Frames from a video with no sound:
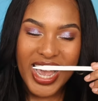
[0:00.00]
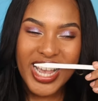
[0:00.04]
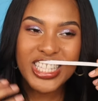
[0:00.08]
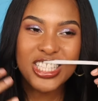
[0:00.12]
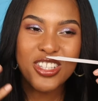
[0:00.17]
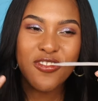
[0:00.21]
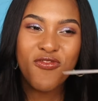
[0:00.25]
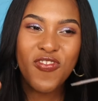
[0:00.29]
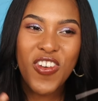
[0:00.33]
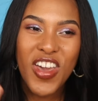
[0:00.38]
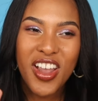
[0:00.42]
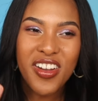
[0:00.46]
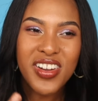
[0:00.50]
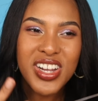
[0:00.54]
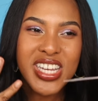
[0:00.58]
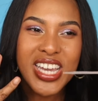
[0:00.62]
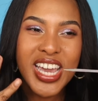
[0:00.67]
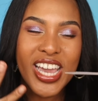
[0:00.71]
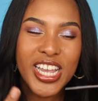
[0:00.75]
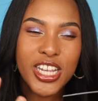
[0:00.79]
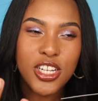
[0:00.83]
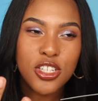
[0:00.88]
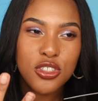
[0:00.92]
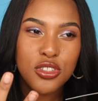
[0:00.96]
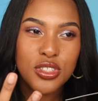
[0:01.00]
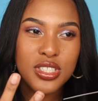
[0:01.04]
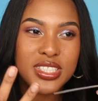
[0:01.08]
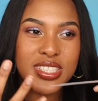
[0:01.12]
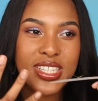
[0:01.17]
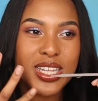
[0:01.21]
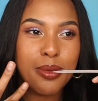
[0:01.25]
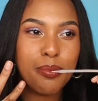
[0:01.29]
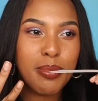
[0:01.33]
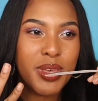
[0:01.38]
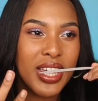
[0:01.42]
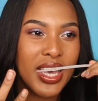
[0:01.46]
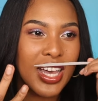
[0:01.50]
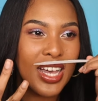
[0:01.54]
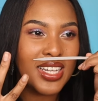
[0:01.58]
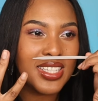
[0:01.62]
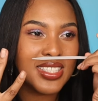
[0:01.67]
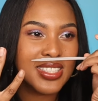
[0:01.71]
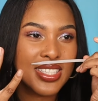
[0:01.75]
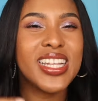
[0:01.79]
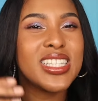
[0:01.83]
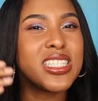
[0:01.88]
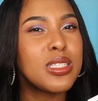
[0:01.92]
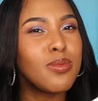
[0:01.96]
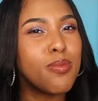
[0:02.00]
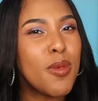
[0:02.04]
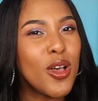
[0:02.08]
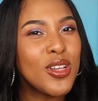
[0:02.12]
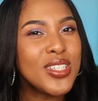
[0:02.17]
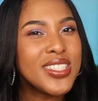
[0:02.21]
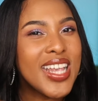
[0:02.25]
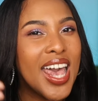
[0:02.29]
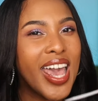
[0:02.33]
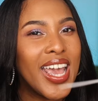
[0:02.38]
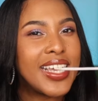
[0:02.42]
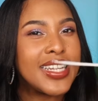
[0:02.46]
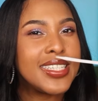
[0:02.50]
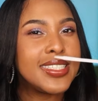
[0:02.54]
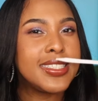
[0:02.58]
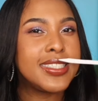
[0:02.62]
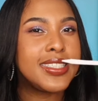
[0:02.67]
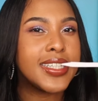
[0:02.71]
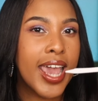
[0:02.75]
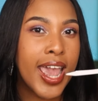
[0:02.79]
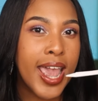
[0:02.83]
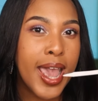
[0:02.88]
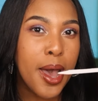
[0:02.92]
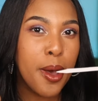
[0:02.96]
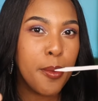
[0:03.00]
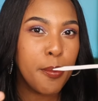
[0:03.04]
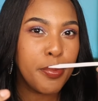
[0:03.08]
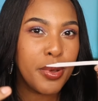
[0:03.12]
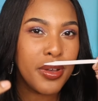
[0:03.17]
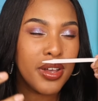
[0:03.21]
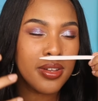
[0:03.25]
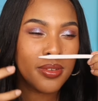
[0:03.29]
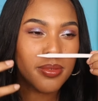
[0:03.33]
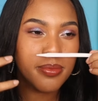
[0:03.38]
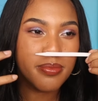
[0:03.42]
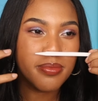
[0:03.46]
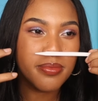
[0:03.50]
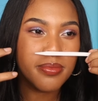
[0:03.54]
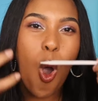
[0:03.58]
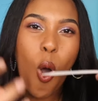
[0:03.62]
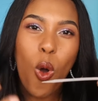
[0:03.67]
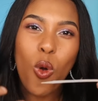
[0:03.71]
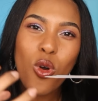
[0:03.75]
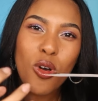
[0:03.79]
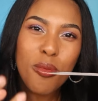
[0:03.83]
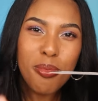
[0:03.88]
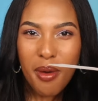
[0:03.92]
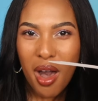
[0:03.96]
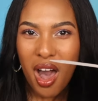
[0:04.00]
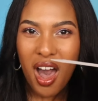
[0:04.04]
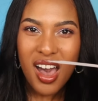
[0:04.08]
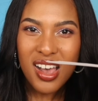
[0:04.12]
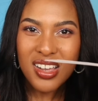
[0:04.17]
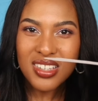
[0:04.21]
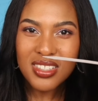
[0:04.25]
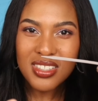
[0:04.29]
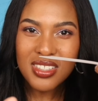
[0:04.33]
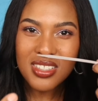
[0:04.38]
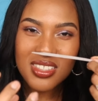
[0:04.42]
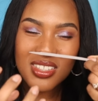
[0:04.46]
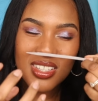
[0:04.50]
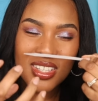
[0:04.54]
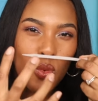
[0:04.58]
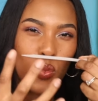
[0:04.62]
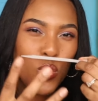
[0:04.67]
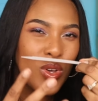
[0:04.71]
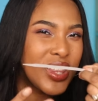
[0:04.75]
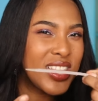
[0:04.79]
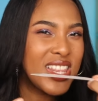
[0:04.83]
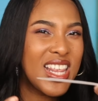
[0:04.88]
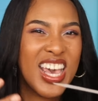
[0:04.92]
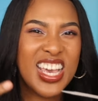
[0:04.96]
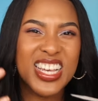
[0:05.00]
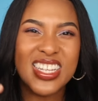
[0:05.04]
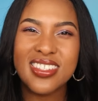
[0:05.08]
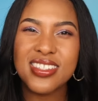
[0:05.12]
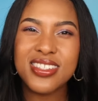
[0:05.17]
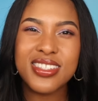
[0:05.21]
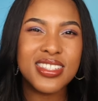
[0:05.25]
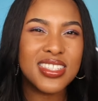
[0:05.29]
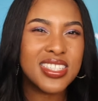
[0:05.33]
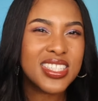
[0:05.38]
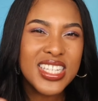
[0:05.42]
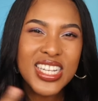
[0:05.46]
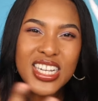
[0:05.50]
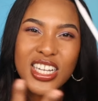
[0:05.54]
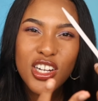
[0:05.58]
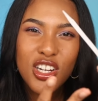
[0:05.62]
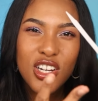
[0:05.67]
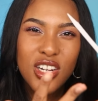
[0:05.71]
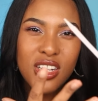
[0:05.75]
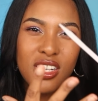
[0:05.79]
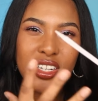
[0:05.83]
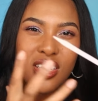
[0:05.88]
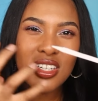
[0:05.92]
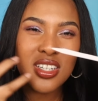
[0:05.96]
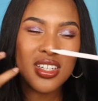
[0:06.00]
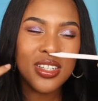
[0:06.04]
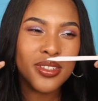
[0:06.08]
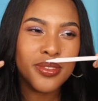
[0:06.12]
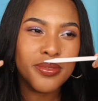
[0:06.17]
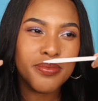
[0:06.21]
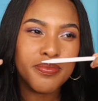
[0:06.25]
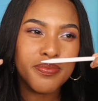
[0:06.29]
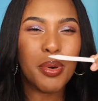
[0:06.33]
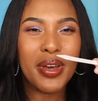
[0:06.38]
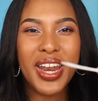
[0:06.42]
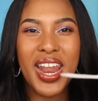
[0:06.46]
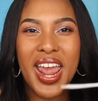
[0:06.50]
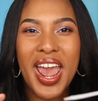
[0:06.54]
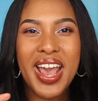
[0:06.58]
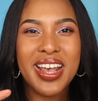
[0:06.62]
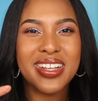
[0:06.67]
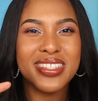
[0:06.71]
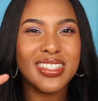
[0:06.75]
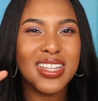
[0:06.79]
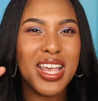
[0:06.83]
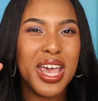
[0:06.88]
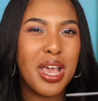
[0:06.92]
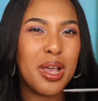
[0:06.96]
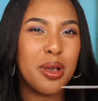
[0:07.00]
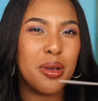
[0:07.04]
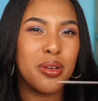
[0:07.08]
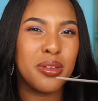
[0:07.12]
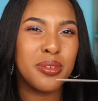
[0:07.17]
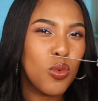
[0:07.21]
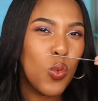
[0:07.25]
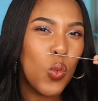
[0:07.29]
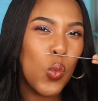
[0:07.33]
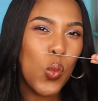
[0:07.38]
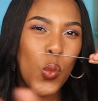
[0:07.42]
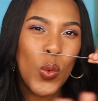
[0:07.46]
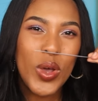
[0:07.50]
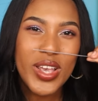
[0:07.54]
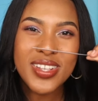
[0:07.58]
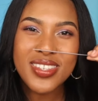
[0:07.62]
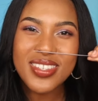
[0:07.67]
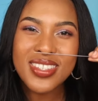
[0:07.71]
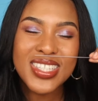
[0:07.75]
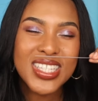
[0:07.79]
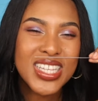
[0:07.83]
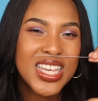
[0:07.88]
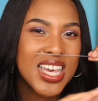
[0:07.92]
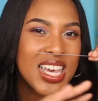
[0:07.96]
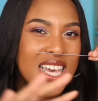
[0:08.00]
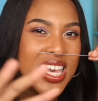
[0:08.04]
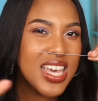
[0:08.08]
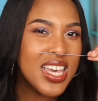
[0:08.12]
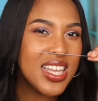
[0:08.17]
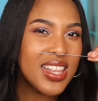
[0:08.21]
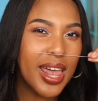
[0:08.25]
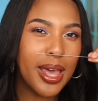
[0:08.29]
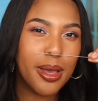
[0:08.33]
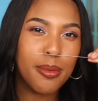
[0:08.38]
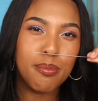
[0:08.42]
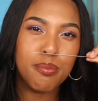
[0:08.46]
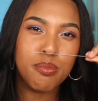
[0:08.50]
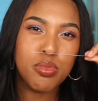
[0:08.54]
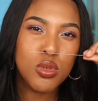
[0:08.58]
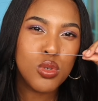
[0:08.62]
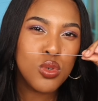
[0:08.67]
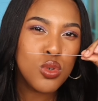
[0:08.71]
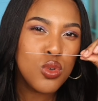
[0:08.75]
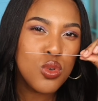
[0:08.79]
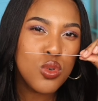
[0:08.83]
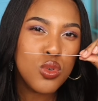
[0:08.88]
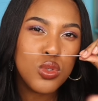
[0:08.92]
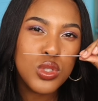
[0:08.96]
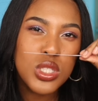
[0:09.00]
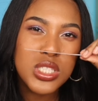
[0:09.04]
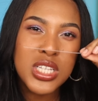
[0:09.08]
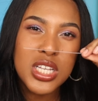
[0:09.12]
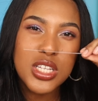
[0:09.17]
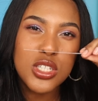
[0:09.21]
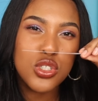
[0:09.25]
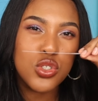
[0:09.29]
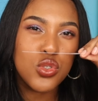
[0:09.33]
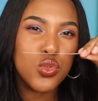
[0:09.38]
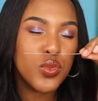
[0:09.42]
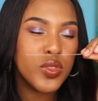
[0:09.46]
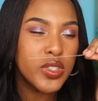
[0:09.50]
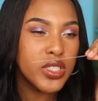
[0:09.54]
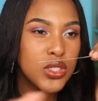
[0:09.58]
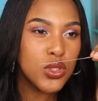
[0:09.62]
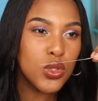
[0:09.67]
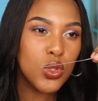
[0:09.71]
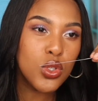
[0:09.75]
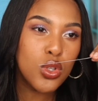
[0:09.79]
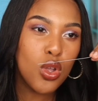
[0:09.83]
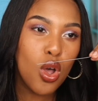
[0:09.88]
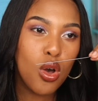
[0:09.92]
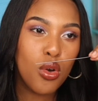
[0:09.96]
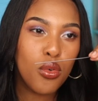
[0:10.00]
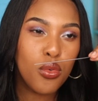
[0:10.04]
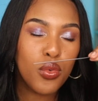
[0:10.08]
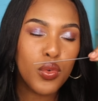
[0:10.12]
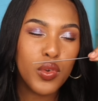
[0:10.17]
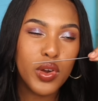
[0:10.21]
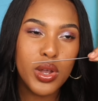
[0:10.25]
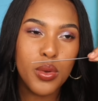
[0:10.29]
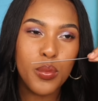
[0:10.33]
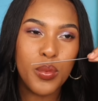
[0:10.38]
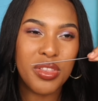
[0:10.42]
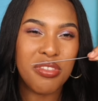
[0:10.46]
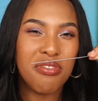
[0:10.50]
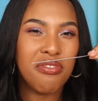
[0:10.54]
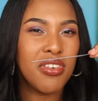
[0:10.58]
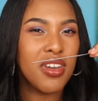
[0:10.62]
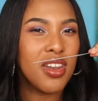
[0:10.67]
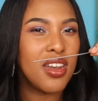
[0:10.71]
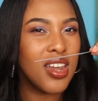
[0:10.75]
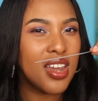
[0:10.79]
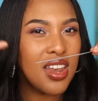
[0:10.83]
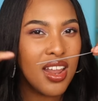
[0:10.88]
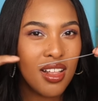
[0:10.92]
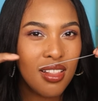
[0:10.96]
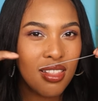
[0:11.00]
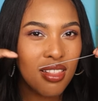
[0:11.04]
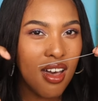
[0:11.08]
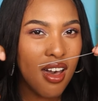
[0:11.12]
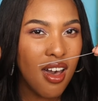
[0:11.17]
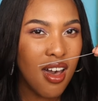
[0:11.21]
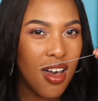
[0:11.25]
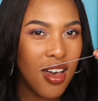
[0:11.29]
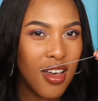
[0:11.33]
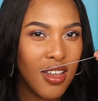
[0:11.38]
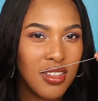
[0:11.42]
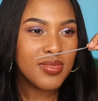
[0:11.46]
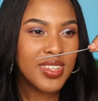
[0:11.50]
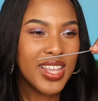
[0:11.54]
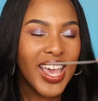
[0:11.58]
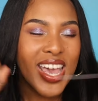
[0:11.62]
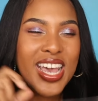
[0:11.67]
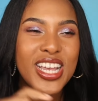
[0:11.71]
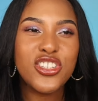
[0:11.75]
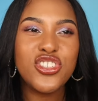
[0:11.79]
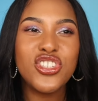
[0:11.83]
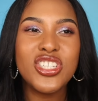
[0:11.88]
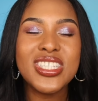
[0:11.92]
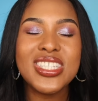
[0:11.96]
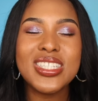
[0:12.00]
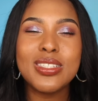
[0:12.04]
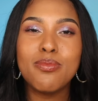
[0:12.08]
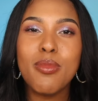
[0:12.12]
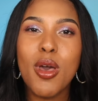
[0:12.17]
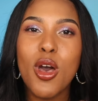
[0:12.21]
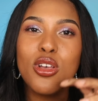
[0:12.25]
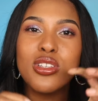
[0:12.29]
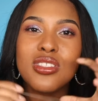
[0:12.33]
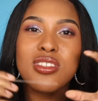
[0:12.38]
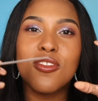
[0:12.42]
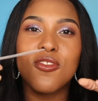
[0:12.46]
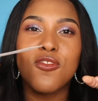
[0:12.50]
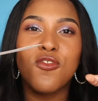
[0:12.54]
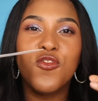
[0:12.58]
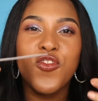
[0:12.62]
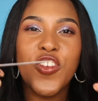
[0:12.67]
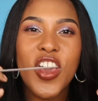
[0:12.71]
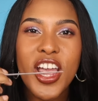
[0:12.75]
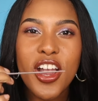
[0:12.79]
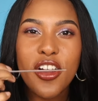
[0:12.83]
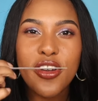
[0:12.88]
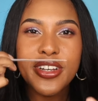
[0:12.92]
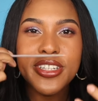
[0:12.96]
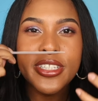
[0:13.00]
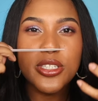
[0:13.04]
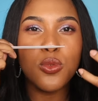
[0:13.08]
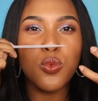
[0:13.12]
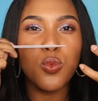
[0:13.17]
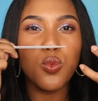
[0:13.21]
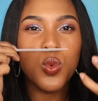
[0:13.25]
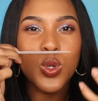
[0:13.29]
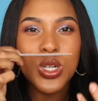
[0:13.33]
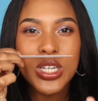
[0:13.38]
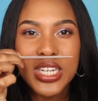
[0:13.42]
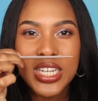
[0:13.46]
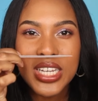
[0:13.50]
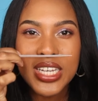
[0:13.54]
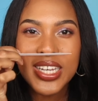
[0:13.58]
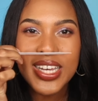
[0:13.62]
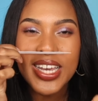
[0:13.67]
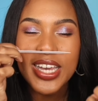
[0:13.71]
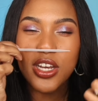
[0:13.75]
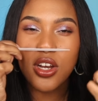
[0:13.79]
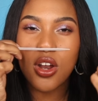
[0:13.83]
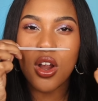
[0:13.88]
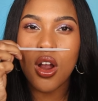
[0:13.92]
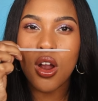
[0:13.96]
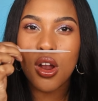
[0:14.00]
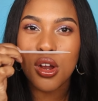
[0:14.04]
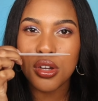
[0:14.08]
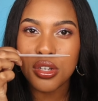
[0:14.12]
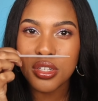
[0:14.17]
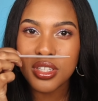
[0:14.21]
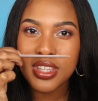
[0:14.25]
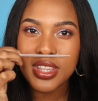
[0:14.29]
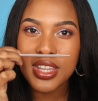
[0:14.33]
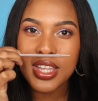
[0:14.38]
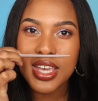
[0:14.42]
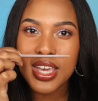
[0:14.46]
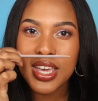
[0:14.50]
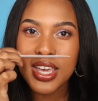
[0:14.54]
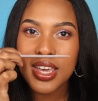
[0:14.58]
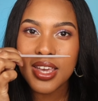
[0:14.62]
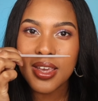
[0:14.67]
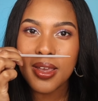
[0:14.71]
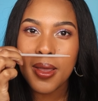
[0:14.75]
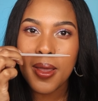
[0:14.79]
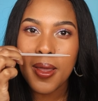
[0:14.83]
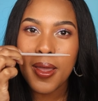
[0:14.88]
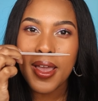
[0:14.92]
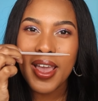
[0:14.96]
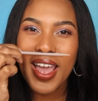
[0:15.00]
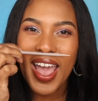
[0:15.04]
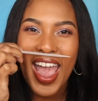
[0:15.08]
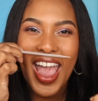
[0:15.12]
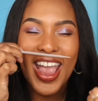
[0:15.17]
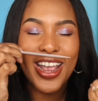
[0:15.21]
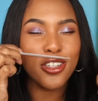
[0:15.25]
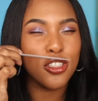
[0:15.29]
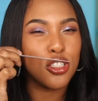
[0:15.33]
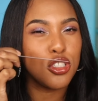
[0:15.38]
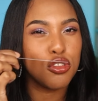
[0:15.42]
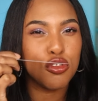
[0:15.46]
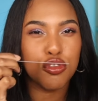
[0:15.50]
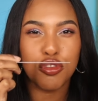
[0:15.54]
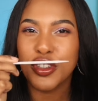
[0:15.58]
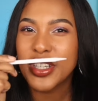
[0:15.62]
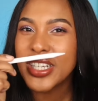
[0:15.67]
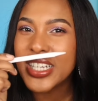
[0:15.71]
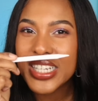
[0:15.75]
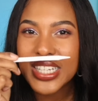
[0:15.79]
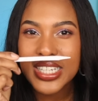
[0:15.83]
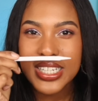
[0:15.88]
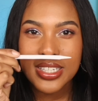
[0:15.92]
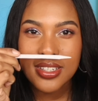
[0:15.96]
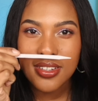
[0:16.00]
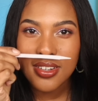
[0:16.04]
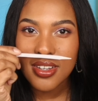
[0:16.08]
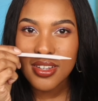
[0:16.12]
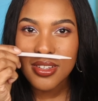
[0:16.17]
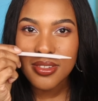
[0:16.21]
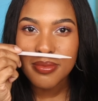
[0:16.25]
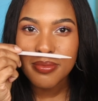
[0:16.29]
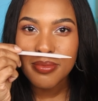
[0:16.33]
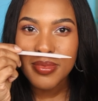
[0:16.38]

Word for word: It's very interesting because it smells like damp oak moss with like cedar, but it has like whiskey, like booze drizzled over it with vanilla. It just smells very woody and earthy and green.